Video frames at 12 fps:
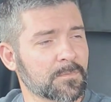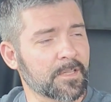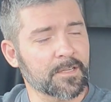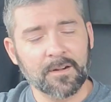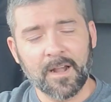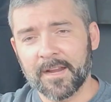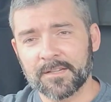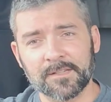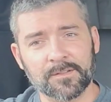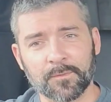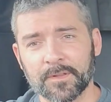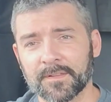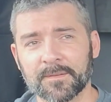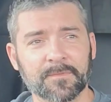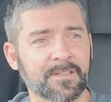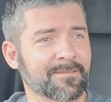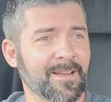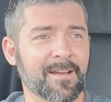interactions with him,
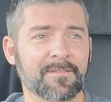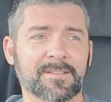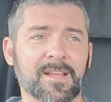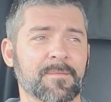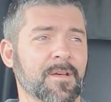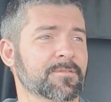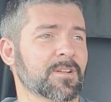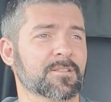but every time I've